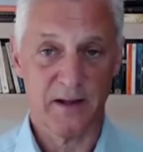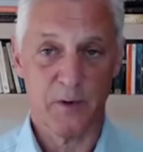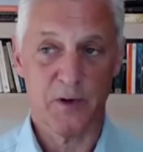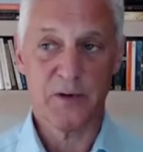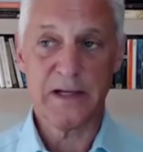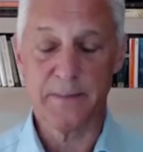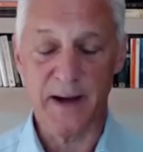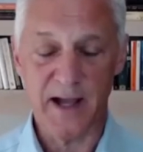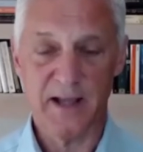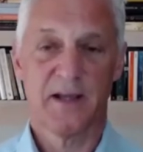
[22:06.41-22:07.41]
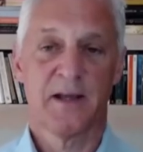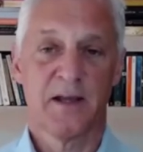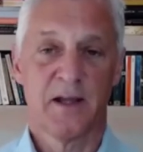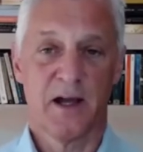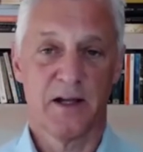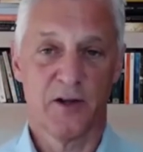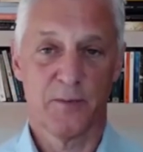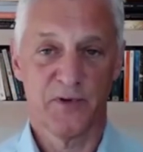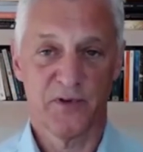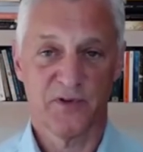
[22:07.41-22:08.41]
You know, we don't need to buy
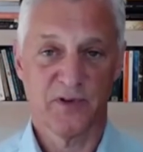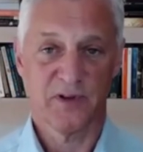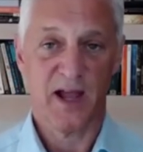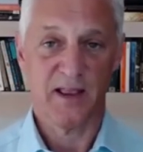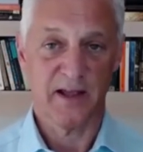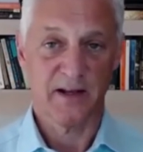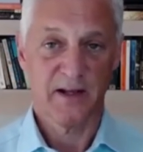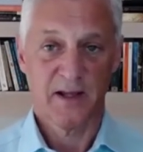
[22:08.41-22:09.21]
another business in Thailand.